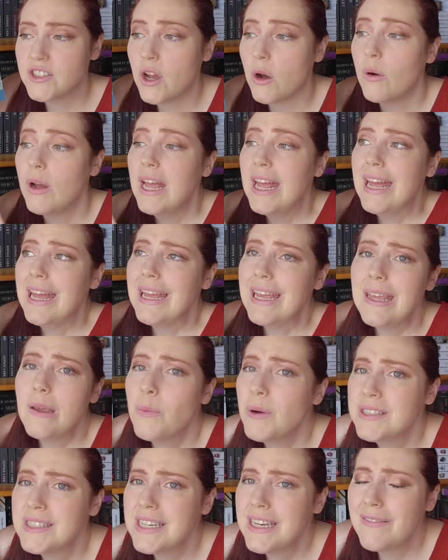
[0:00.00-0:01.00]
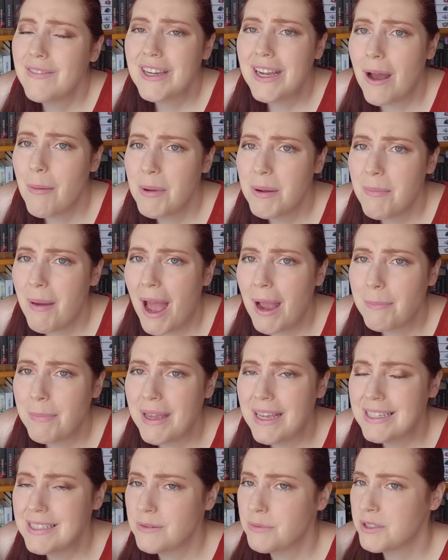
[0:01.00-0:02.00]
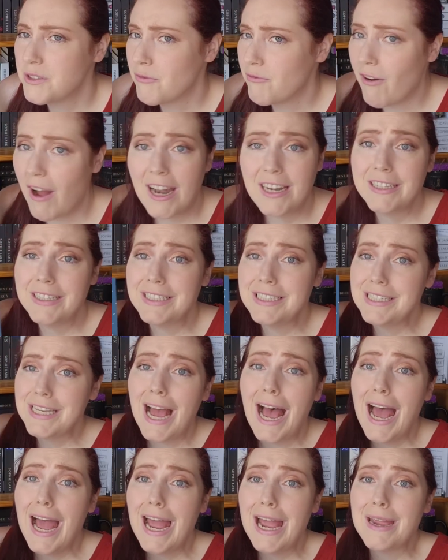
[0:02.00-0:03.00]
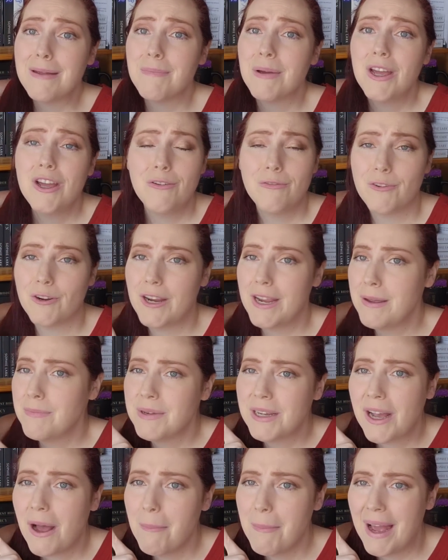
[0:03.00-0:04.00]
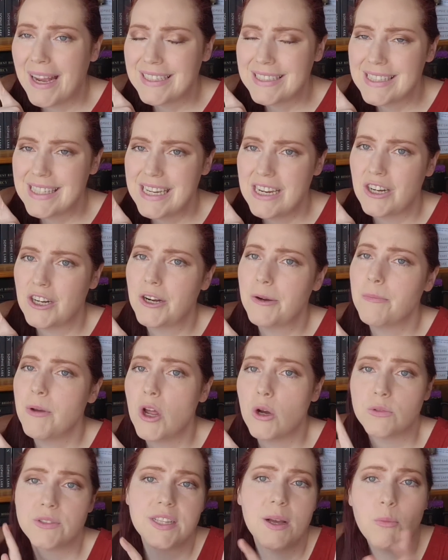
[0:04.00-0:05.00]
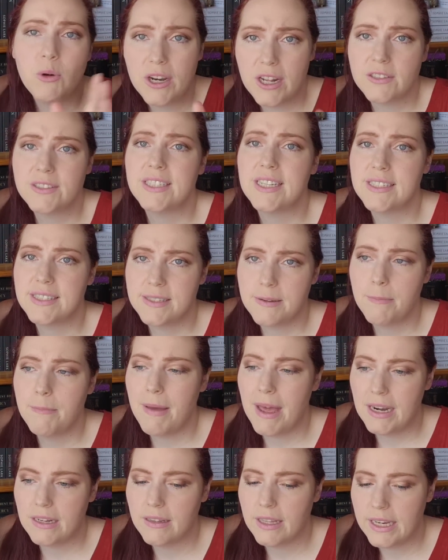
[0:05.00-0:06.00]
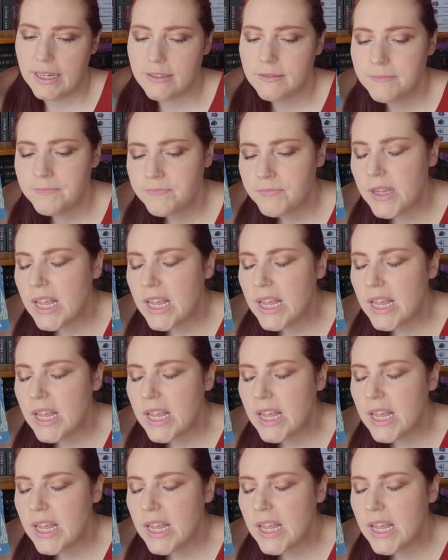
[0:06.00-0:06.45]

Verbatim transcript: So he wasn't even coming back because it was finally time for him to come back and see her. No, someone else does some meddling.